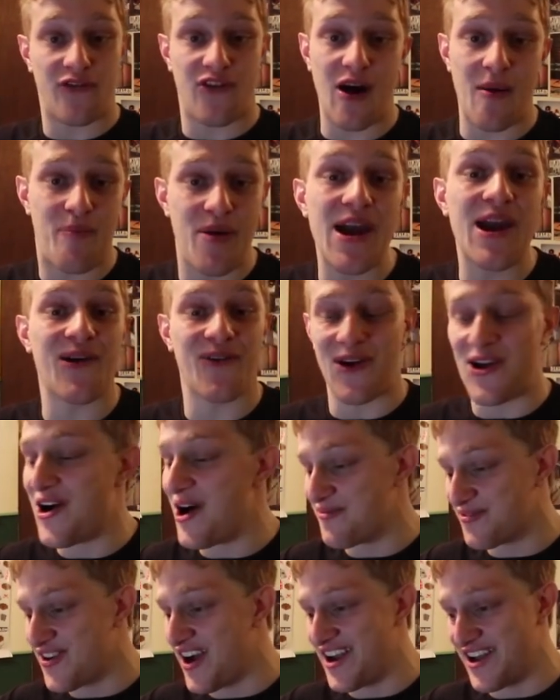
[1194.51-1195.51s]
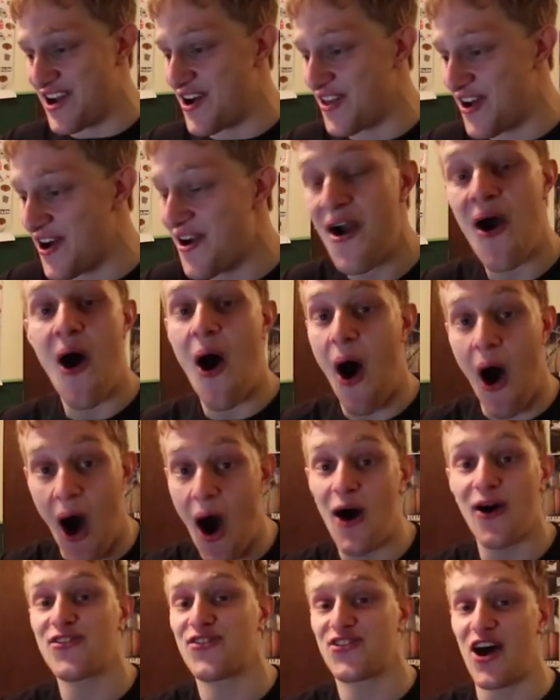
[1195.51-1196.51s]
If I'm being real, I'm trying to go there
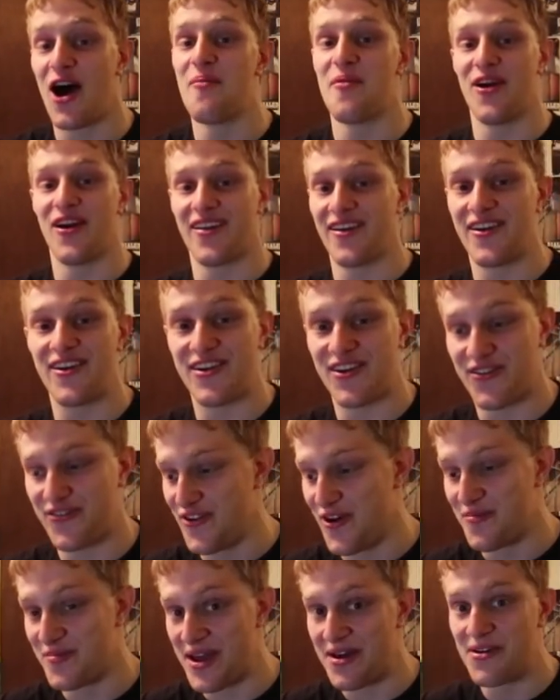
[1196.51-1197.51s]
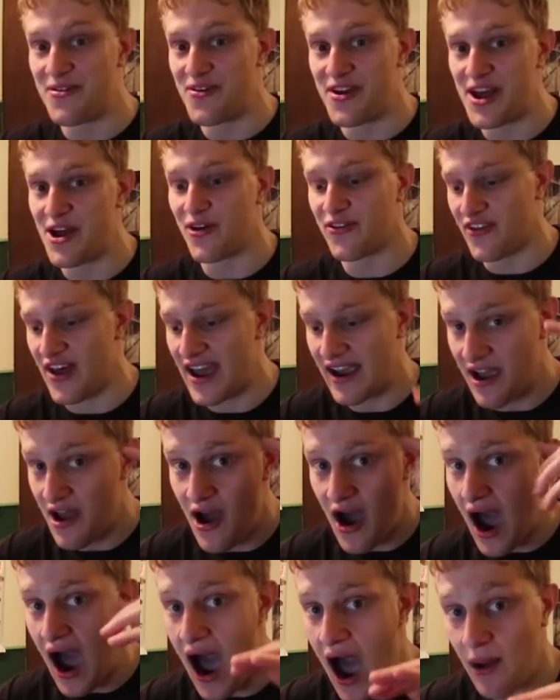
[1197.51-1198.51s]
all summer and literally just film daily videos. Like,
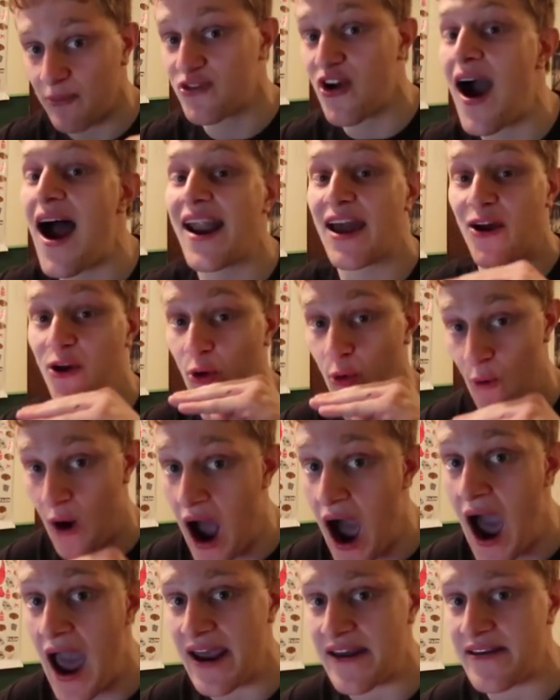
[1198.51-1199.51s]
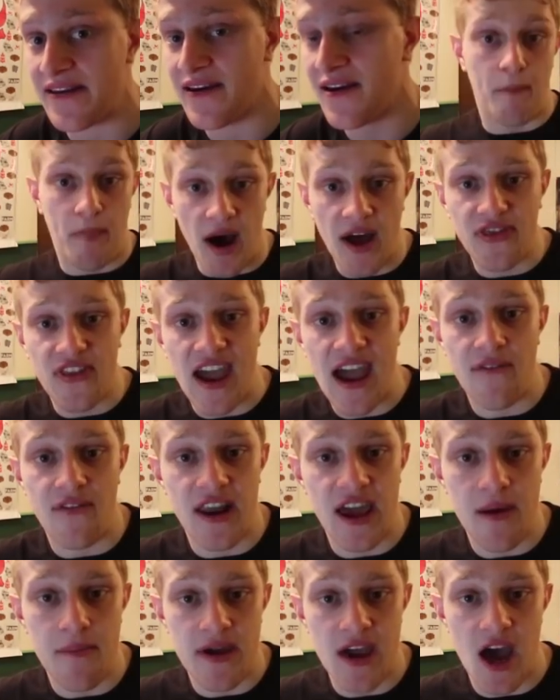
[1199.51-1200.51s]
I'm trying to grind, but they
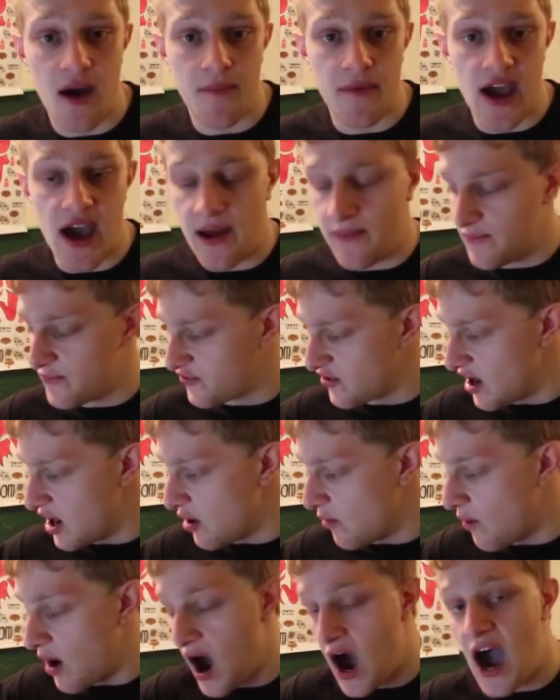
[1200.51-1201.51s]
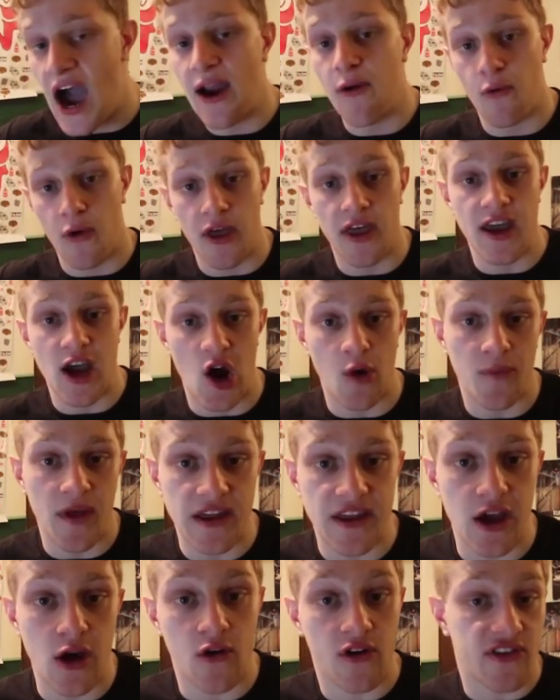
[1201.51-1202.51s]
haven't hit me up yet. So I really hope they do